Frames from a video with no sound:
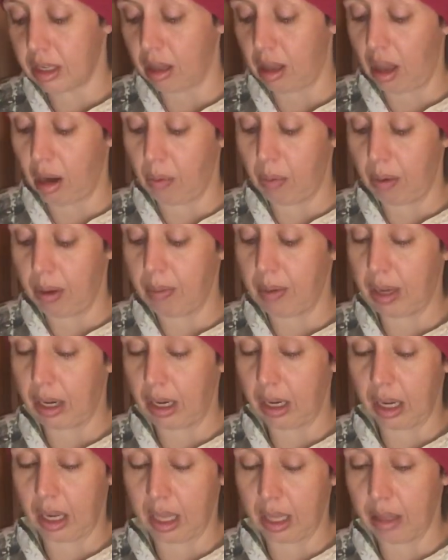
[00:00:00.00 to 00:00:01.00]
a lot of
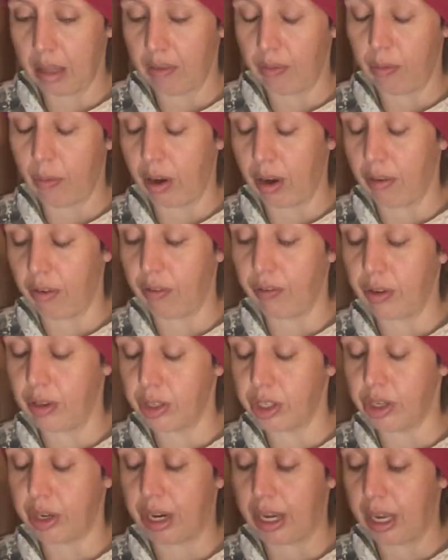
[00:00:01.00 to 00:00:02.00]
women in the whatever
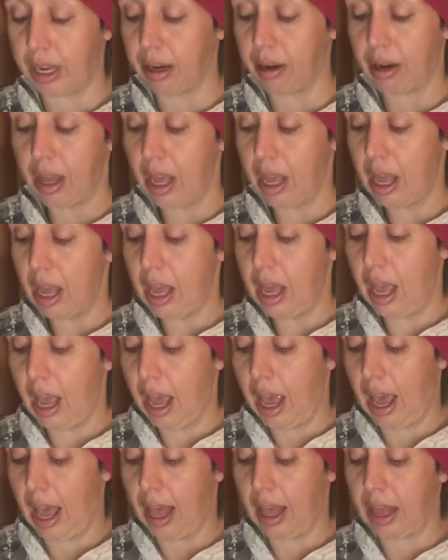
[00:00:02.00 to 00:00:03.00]
field you're in.
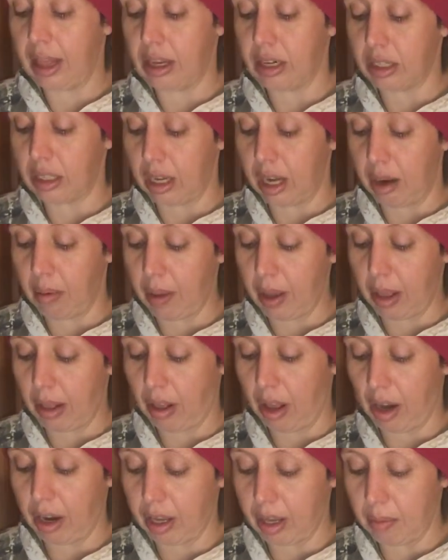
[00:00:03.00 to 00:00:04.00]
And there's going to be a
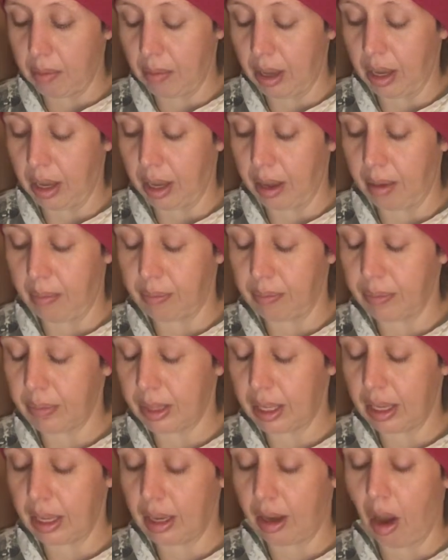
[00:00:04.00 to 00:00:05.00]
lot of um,
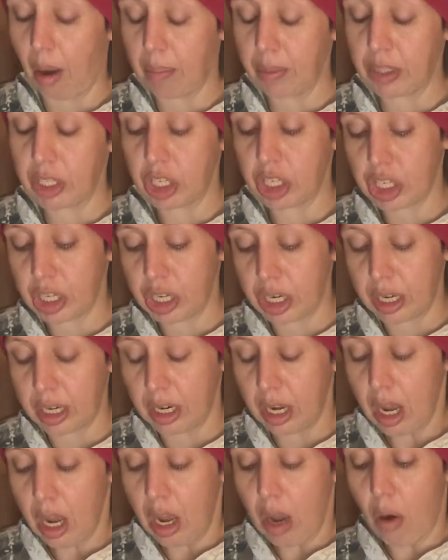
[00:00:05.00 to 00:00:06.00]

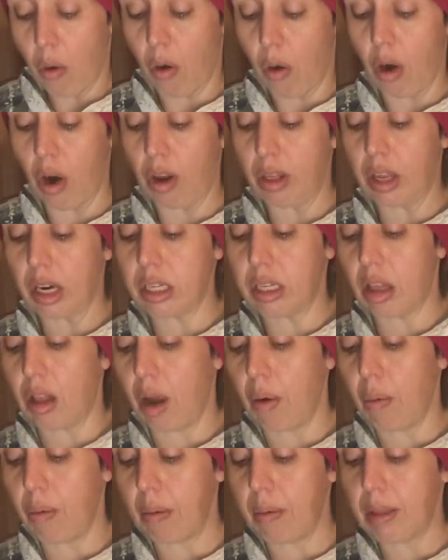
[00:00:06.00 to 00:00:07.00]
competition or there's a
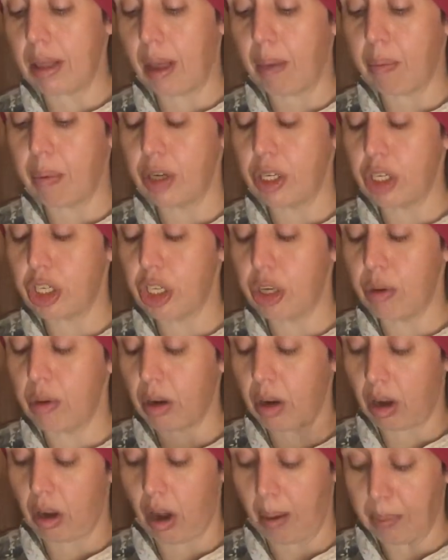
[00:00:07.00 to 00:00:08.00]
lot of women that put you in
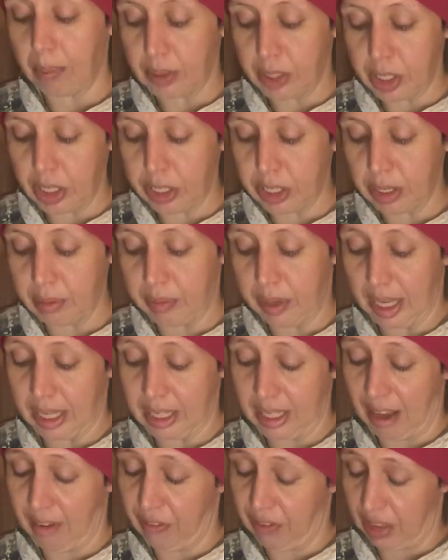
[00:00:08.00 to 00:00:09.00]
a competition because
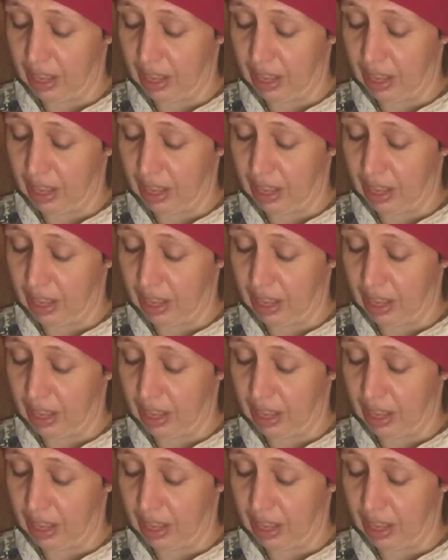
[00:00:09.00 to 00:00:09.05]
I feel